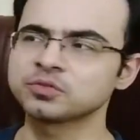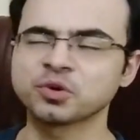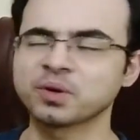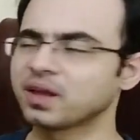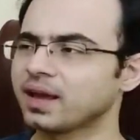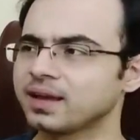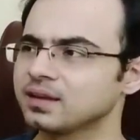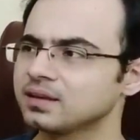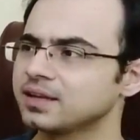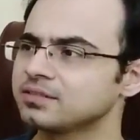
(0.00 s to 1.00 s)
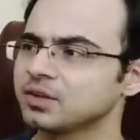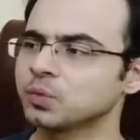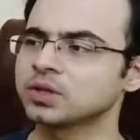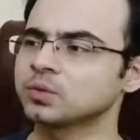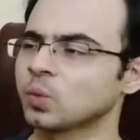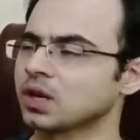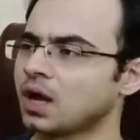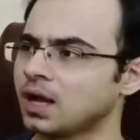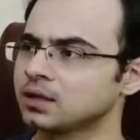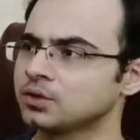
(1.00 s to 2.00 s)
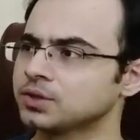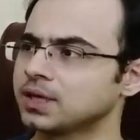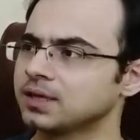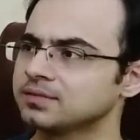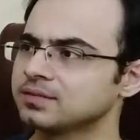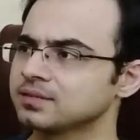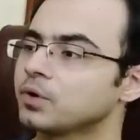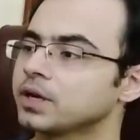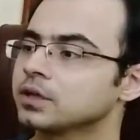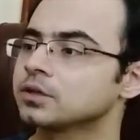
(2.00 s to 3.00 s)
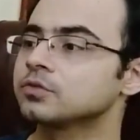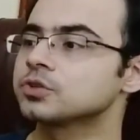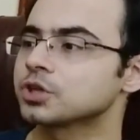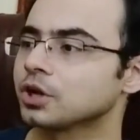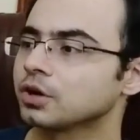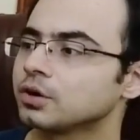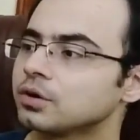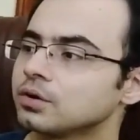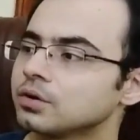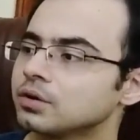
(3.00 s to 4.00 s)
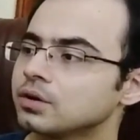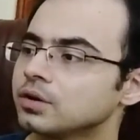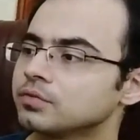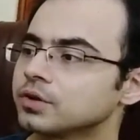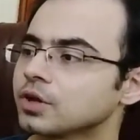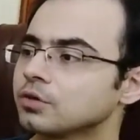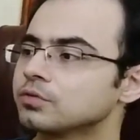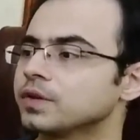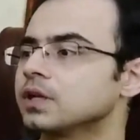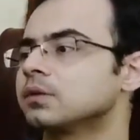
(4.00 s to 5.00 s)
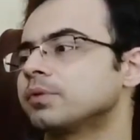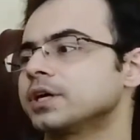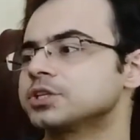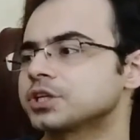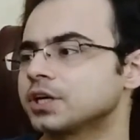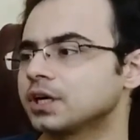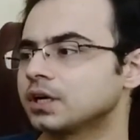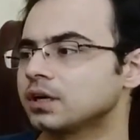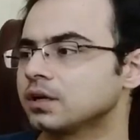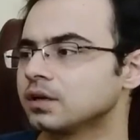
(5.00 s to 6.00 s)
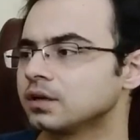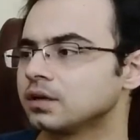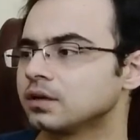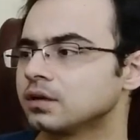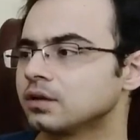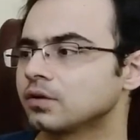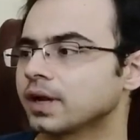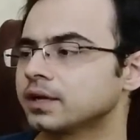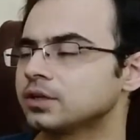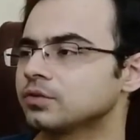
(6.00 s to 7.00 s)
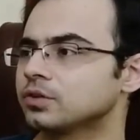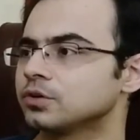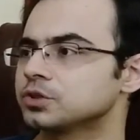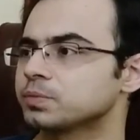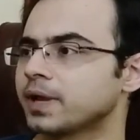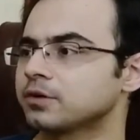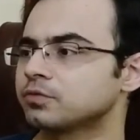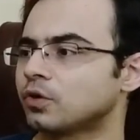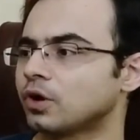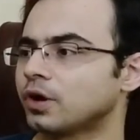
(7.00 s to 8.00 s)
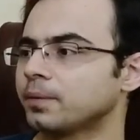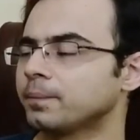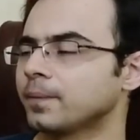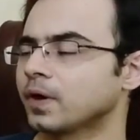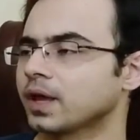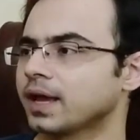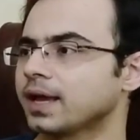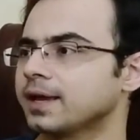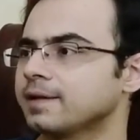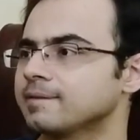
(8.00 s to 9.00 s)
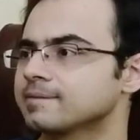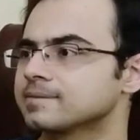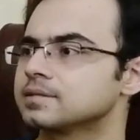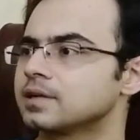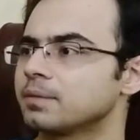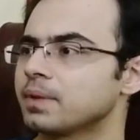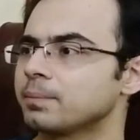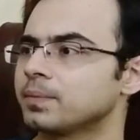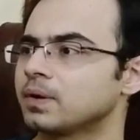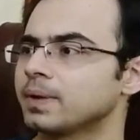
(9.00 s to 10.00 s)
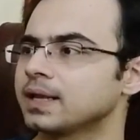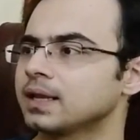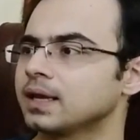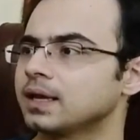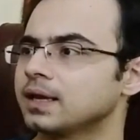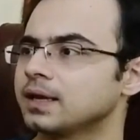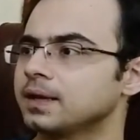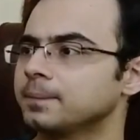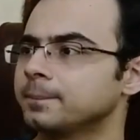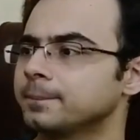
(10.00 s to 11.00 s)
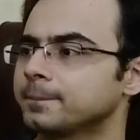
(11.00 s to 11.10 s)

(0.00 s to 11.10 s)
Okay, let's see what Volcano does. Running this show, if you don't feel the pressure, look at this huge platform, okay? Remember my name.